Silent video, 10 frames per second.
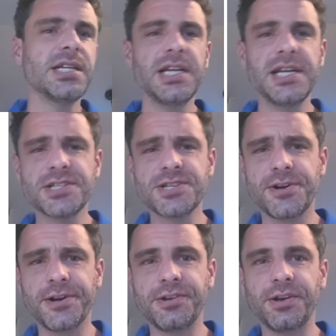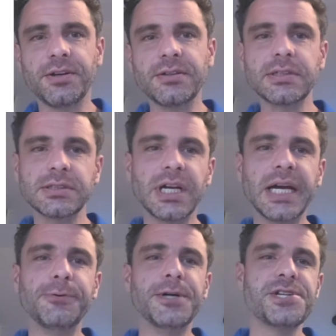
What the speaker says: Insert. I want